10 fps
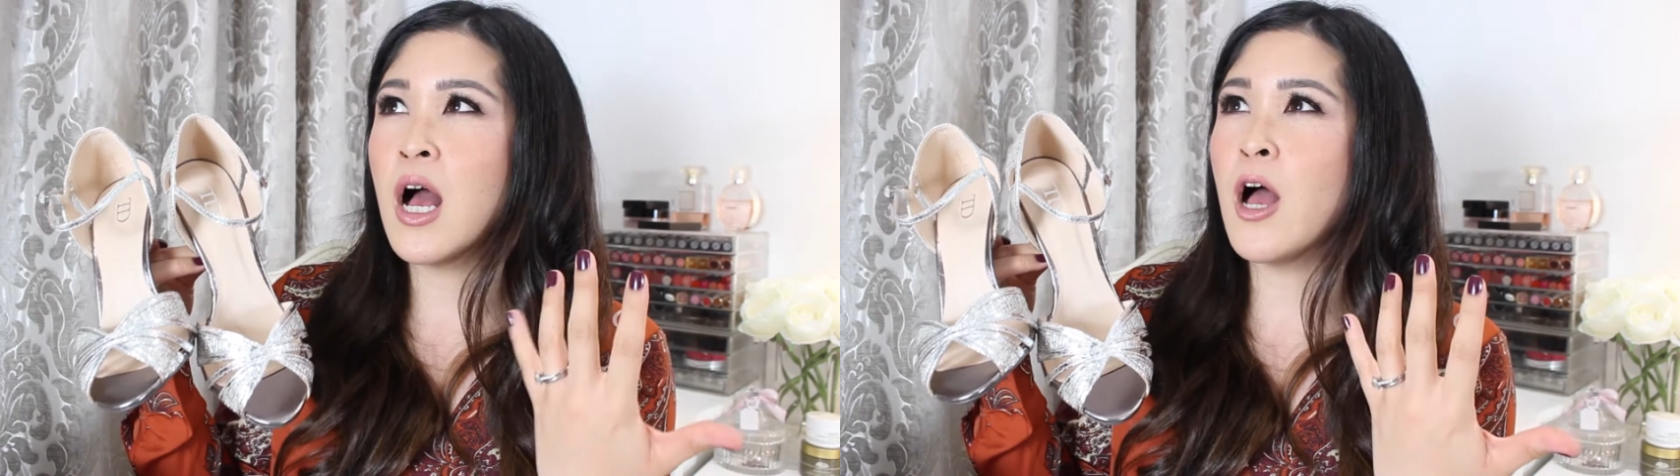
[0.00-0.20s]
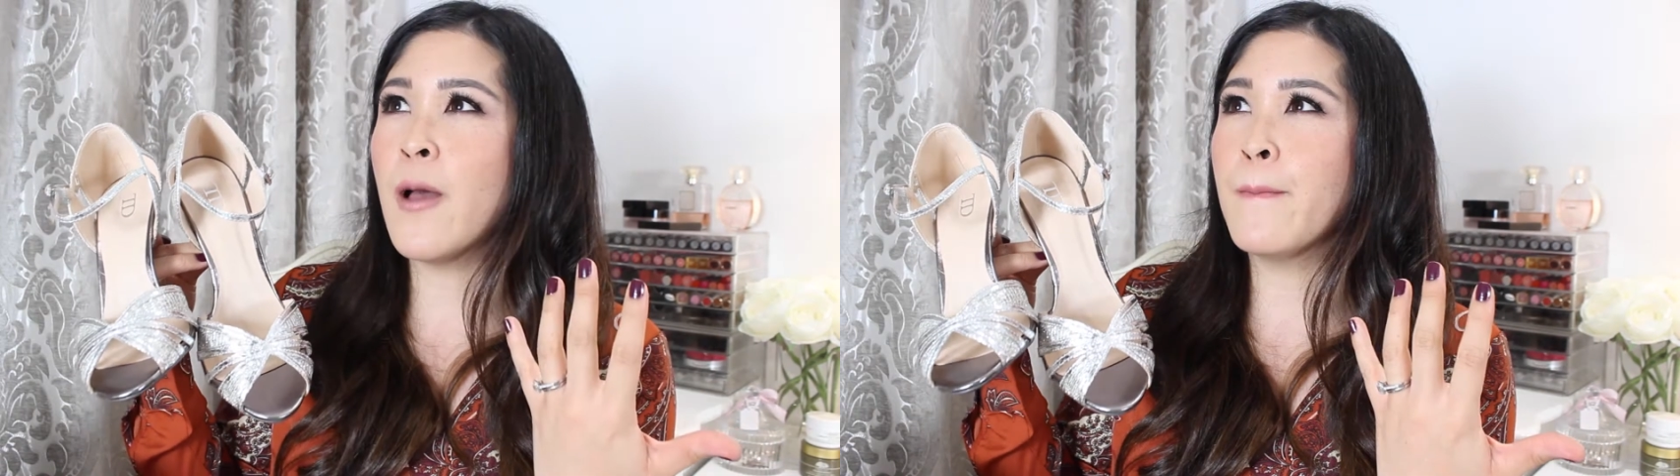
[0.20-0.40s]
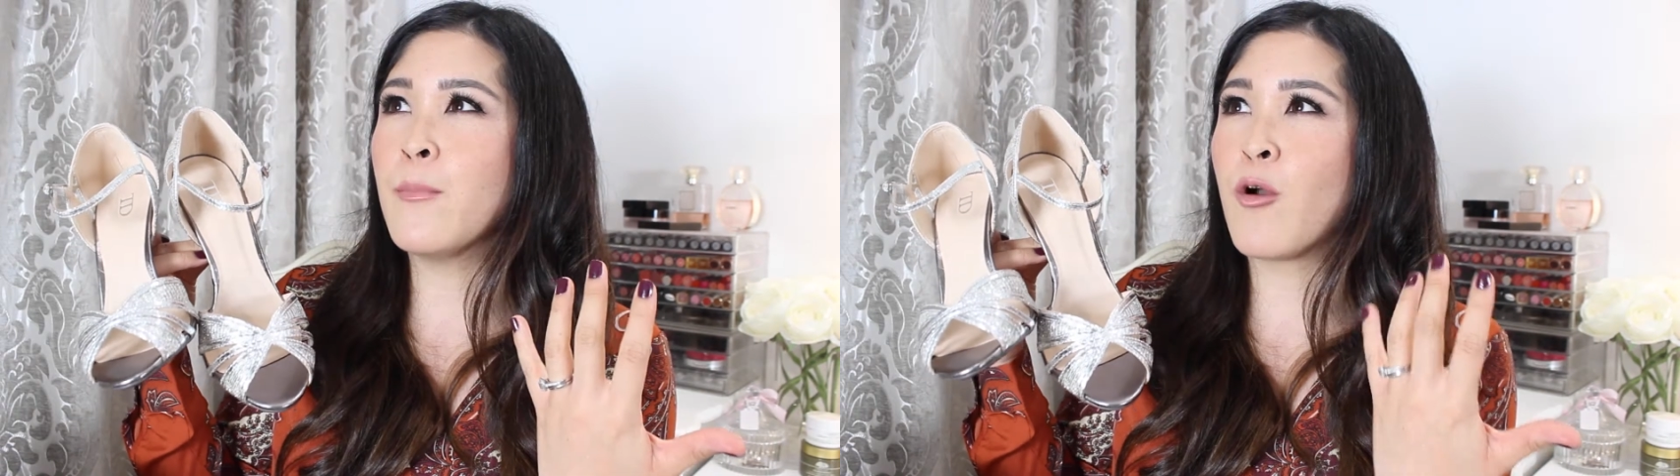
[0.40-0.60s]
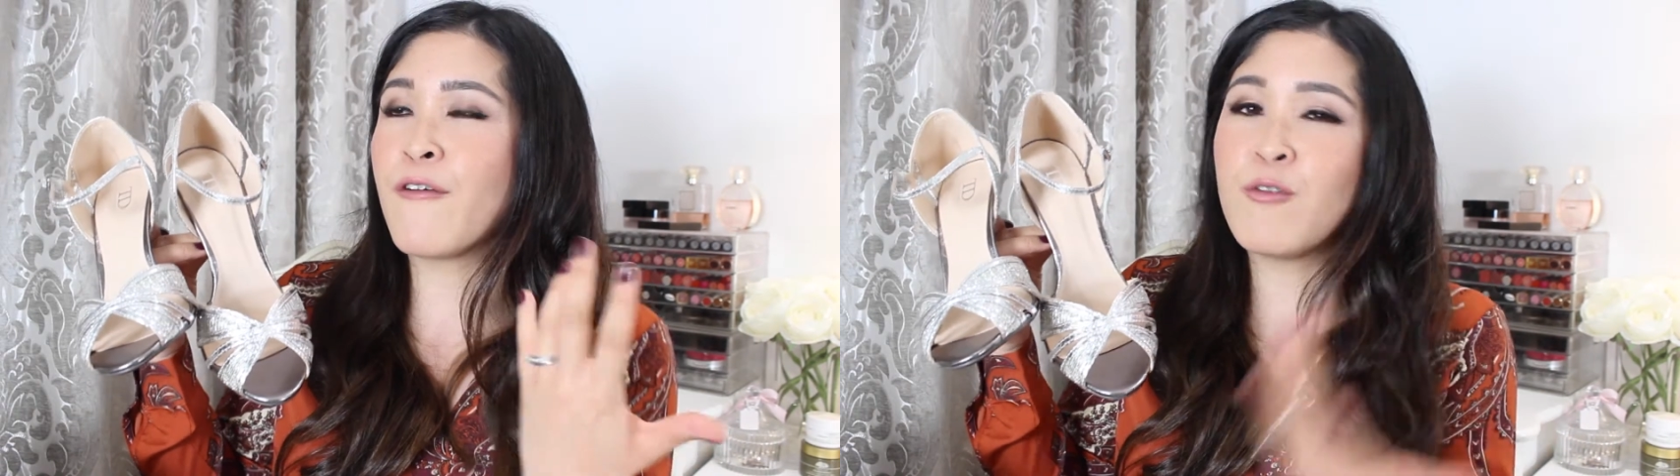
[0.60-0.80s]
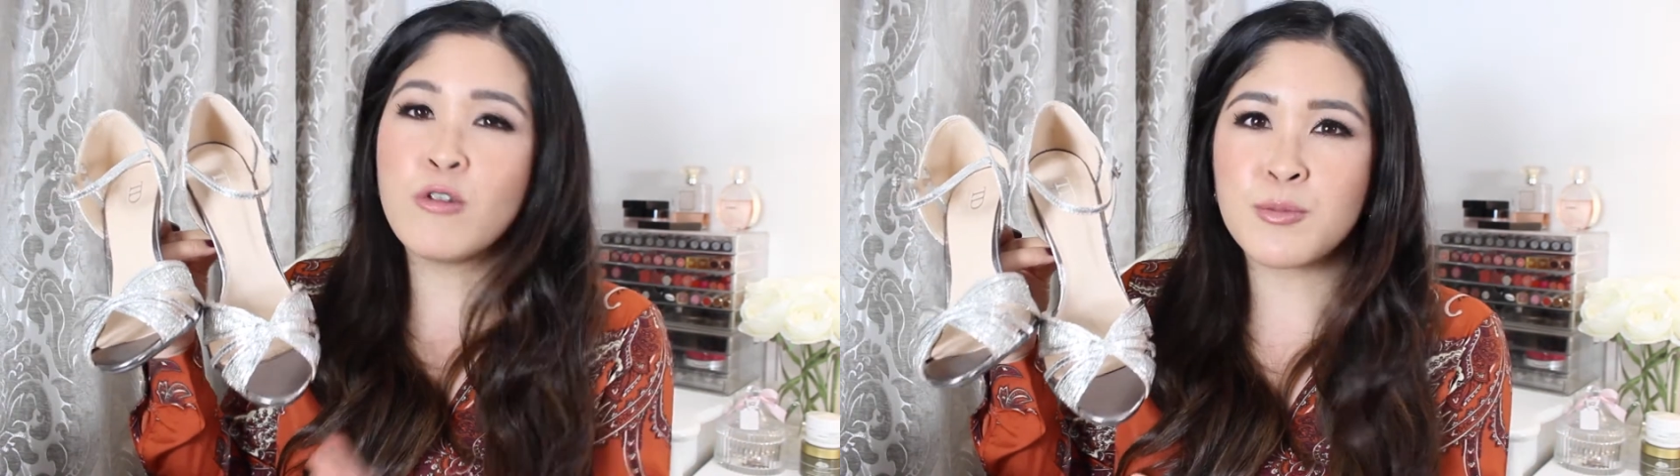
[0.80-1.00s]
um, more
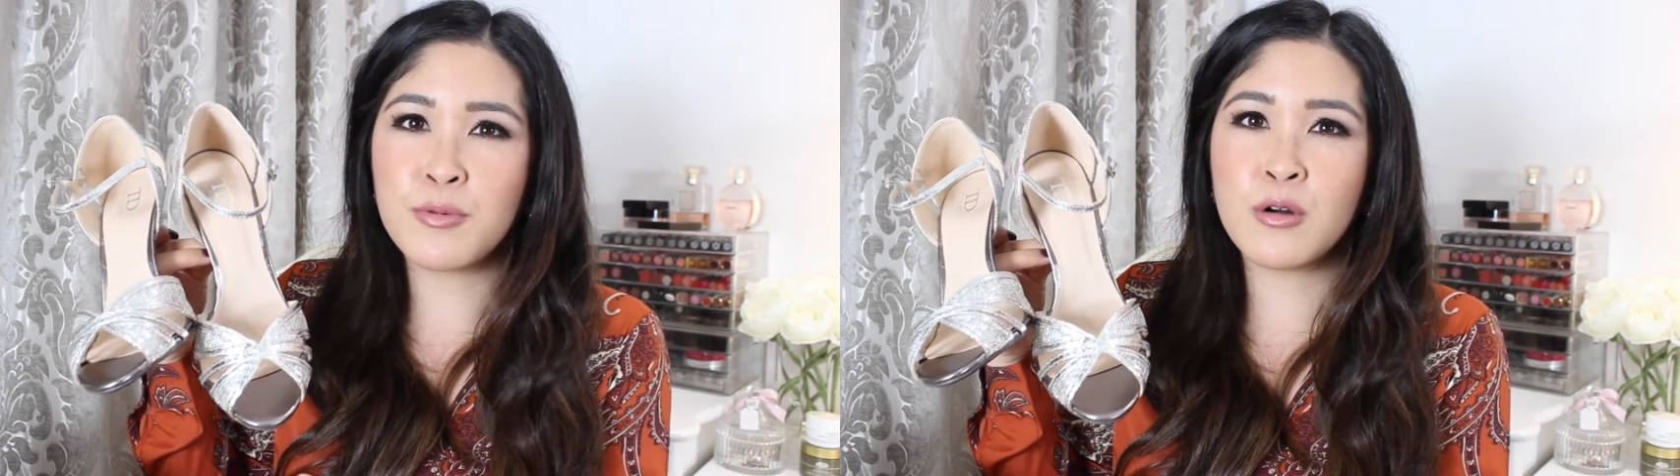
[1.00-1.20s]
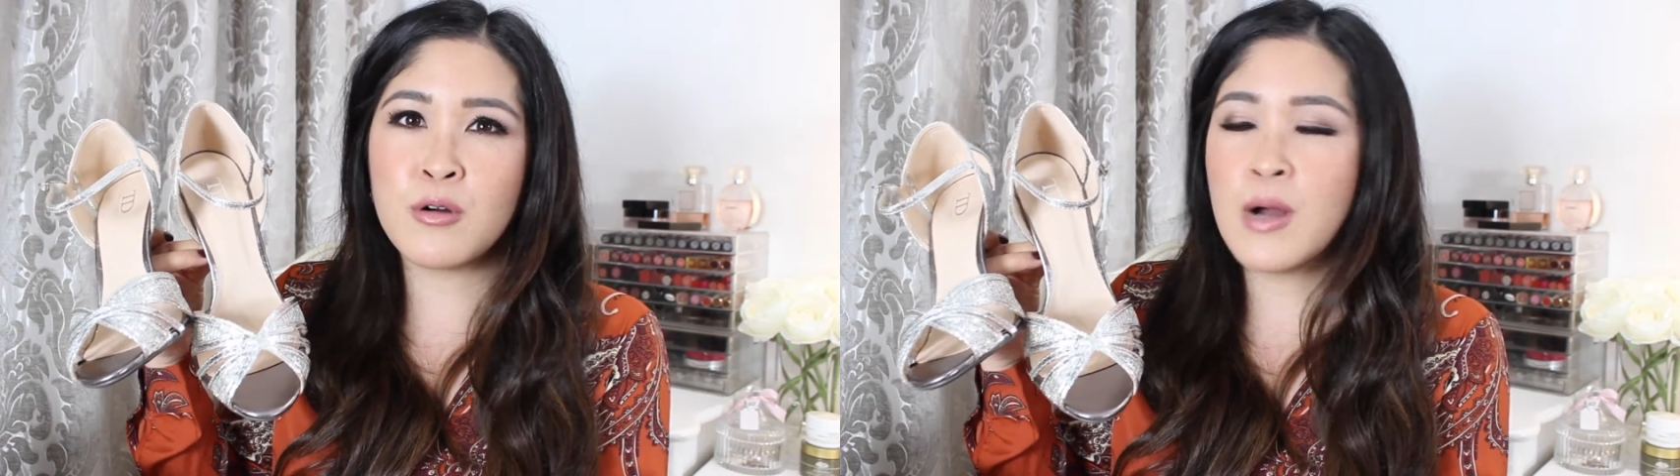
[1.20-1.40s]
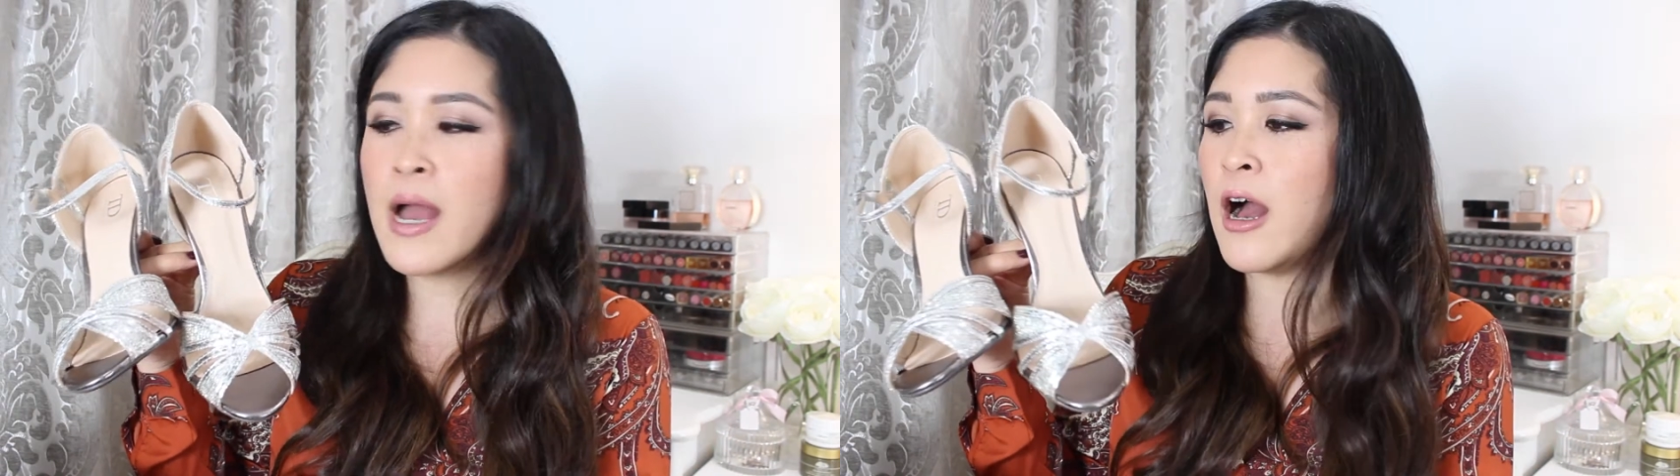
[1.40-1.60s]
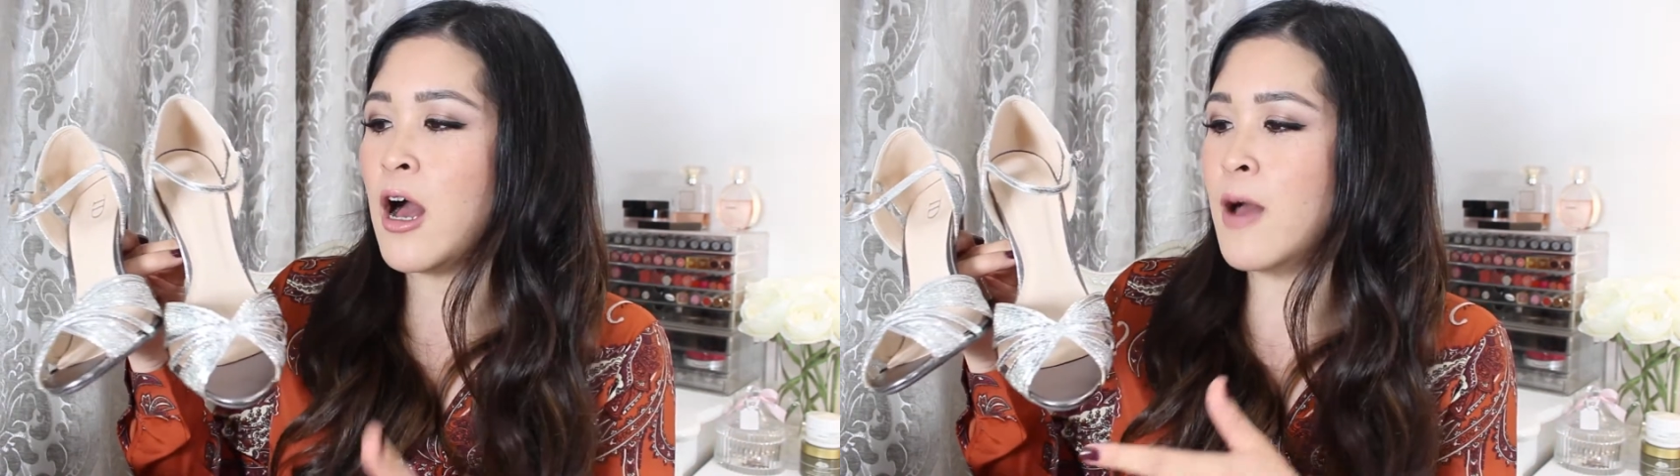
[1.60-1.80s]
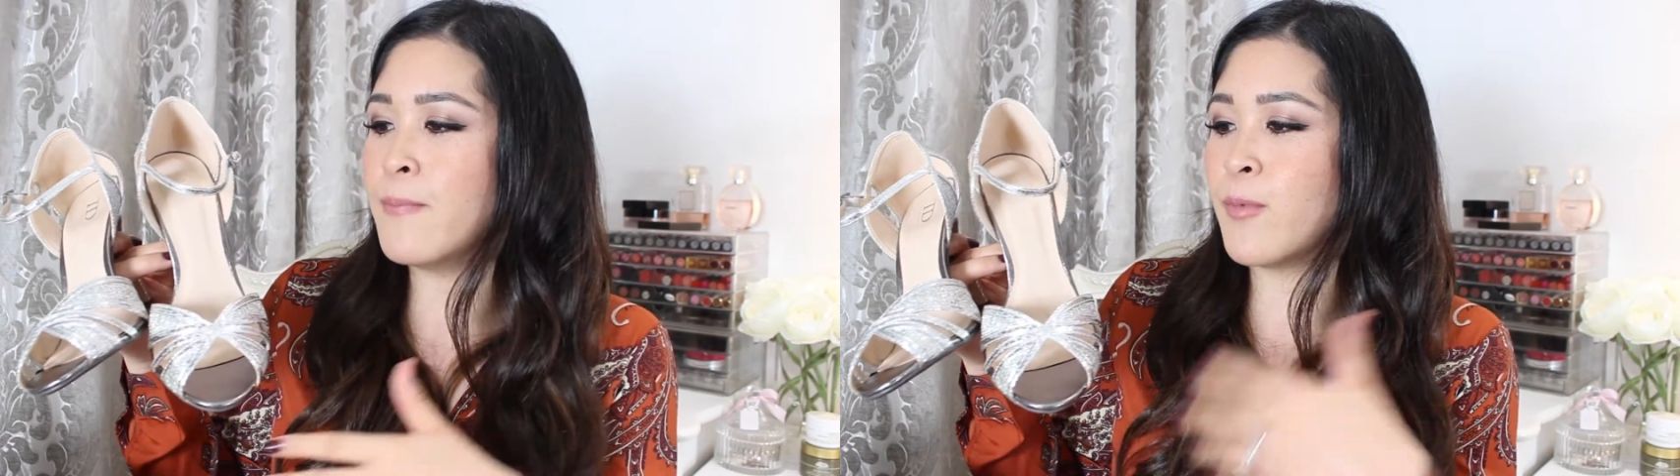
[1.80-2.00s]
affordable
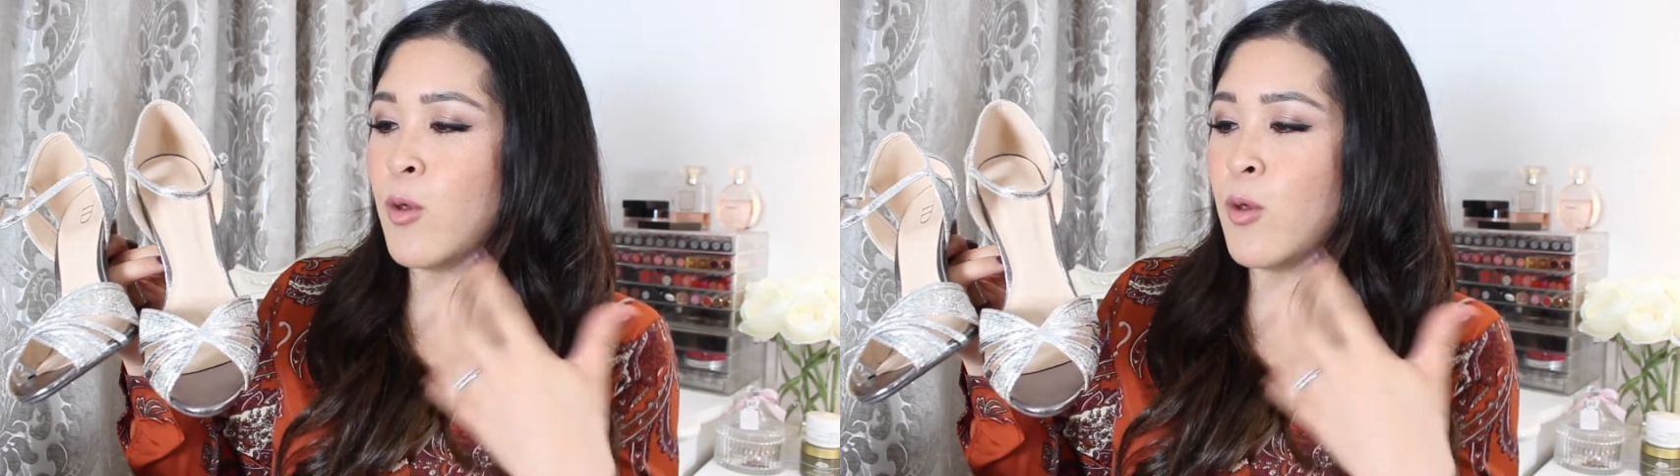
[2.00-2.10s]
um,